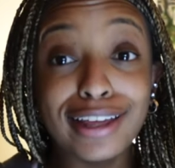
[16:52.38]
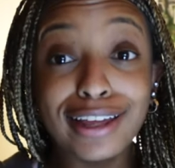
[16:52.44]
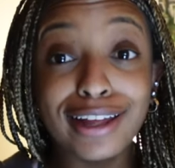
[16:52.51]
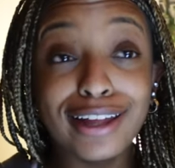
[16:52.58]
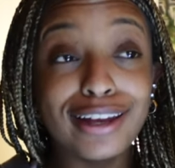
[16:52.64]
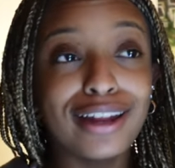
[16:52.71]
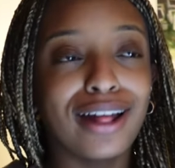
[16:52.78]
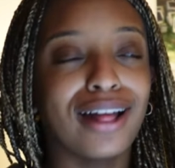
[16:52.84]

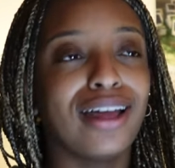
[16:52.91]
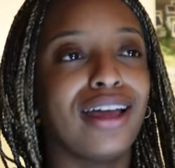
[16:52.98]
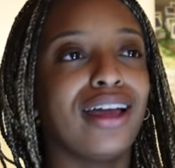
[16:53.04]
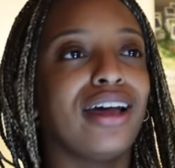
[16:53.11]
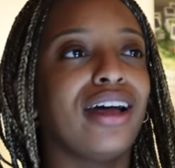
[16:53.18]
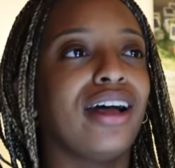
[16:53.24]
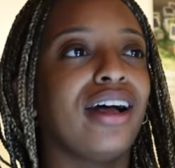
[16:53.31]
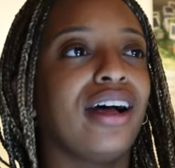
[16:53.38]
it.
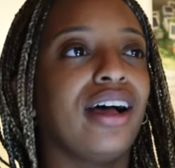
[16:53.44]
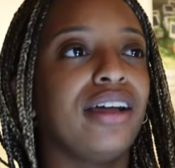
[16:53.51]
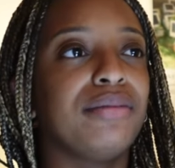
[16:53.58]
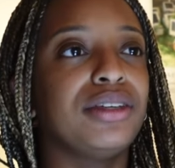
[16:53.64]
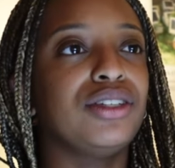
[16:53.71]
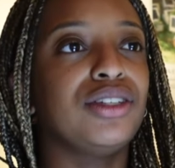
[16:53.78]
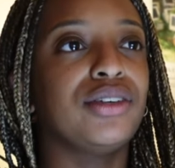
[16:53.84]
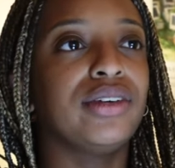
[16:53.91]
I've
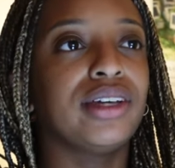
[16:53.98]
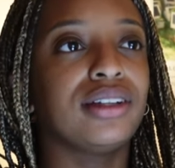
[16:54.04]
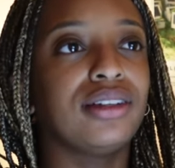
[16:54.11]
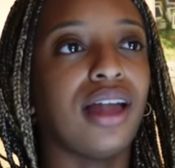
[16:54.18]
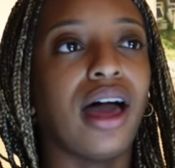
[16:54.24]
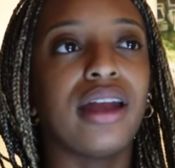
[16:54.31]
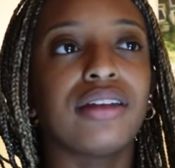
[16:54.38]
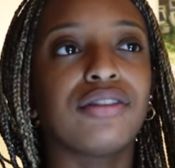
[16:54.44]
been doing a
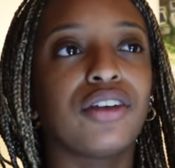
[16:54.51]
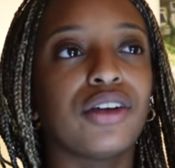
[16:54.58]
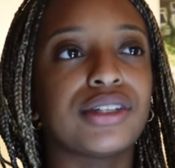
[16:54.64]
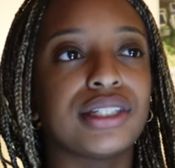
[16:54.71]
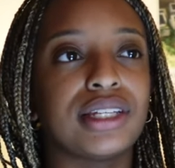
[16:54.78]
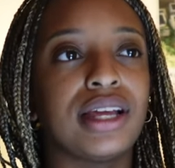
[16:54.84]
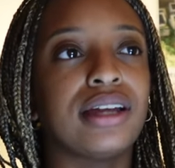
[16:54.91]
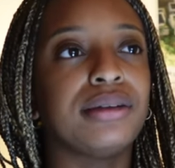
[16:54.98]
lot of
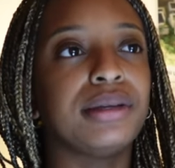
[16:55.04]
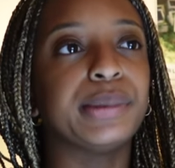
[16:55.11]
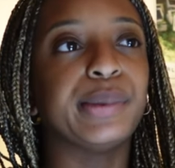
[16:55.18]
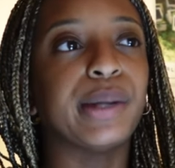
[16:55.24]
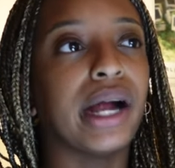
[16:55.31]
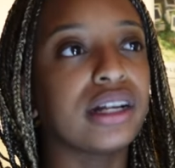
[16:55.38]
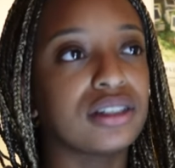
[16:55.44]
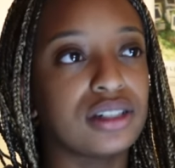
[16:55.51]
gross anatomy
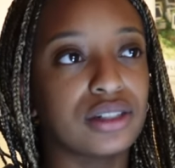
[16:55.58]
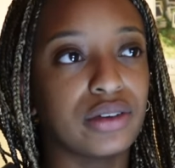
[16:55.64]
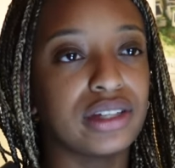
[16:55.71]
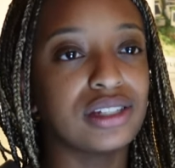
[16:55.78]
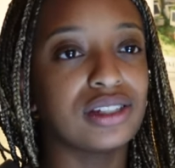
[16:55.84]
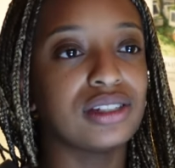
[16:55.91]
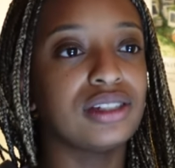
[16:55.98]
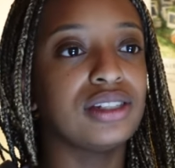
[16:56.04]
practice
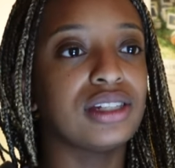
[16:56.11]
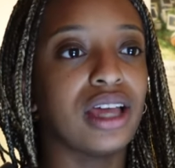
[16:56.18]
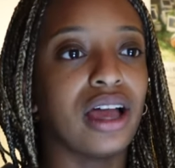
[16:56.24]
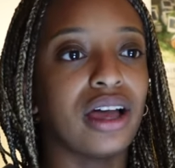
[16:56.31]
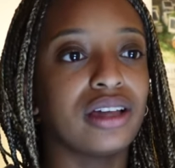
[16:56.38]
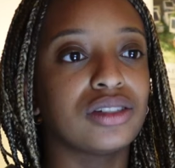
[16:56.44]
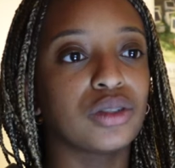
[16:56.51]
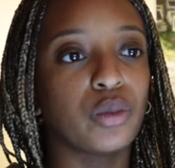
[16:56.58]
questions
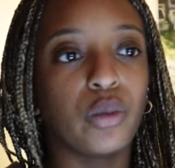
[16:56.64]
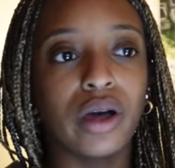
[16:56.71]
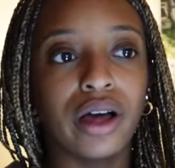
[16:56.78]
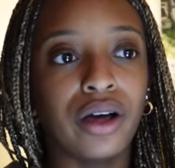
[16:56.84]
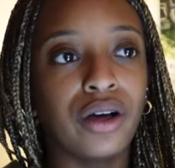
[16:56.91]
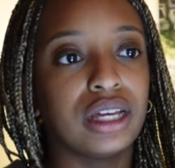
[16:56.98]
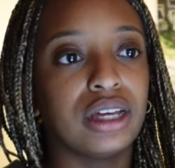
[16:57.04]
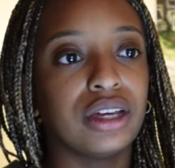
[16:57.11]
as
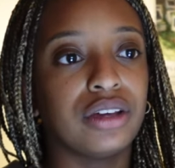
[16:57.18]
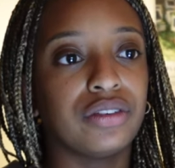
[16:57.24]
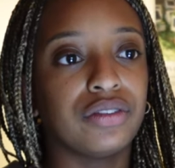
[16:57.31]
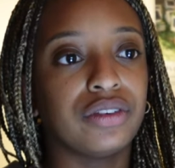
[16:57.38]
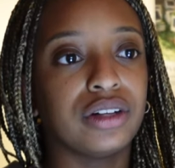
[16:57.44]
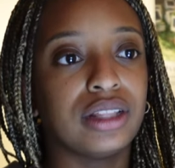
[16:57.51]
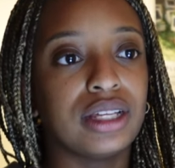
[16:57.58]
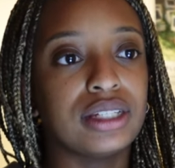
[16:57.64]
well
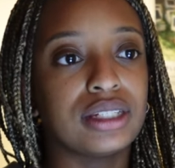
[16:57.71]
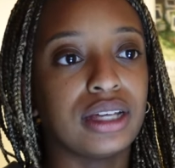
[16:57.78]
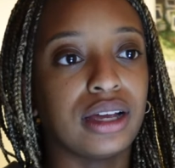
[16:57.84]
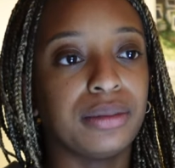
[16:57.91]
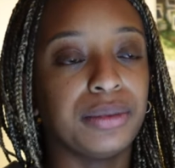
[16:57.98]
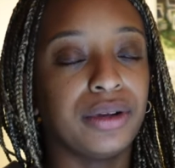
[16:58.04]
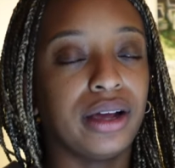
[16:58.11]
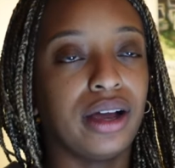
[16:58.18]
for this
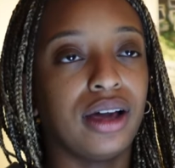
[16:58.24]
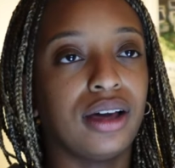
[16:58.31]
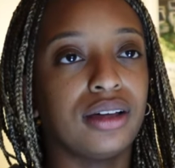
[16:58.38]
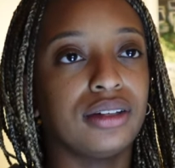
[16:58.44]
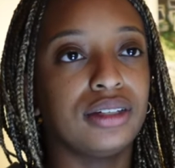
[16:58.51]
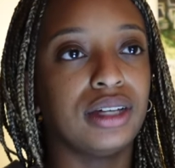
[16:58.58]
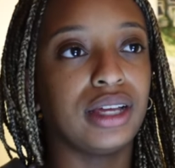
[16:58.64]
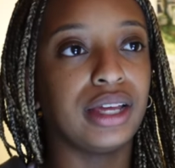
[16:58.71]
time
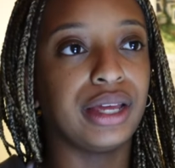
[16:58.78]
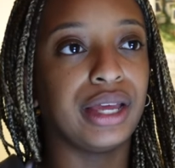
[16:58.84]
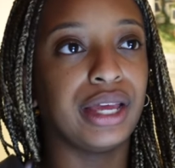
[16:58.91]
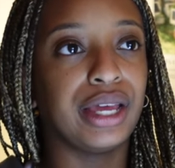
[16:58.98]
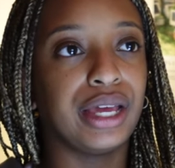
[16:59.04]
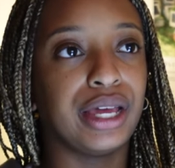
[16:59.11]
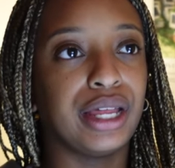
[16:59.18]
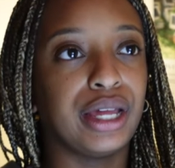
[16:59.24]
around.
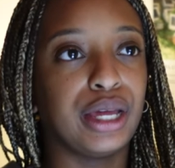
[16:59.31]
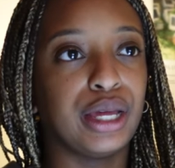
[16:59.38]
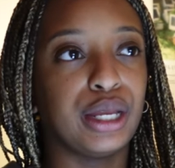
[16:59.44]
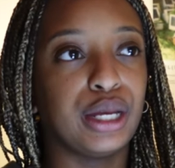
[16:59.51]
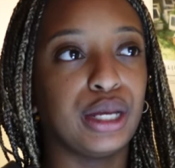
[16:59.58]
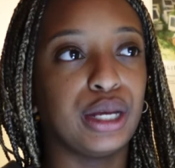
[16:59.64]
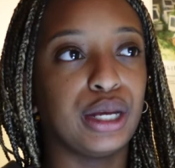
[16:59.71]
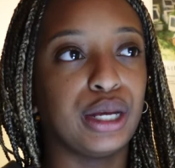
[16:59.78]

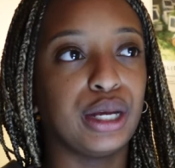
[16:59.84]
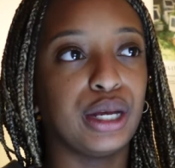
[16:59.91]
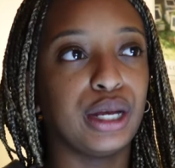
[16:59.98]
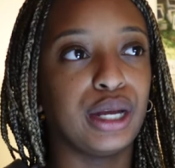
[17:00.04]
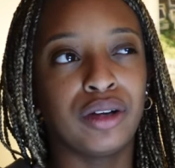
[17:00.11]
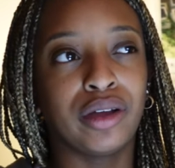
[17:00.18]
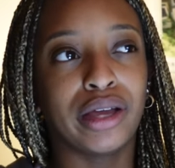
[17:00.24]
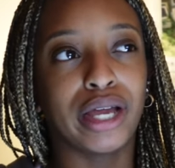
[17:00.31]
And
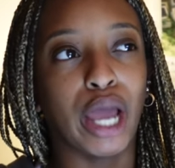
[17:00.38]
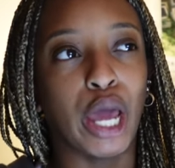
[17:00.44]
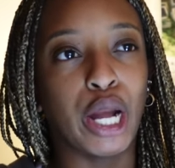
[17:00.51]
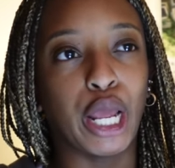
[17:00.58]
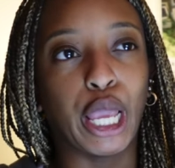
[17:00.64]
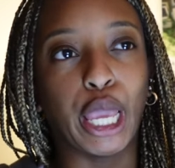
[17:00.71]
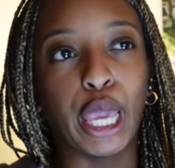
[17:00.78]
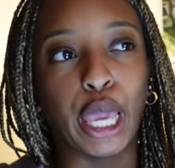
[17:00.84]
I gotta
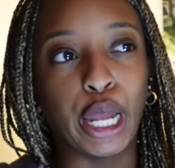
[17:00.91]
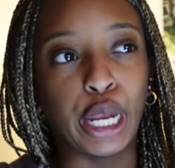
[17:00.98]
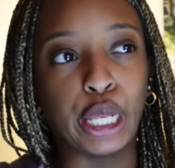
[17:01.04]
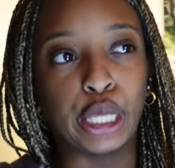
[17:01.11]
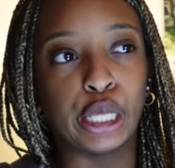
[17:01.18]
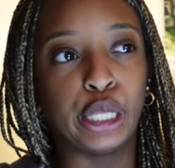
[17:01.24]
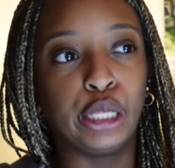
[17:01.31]
get it a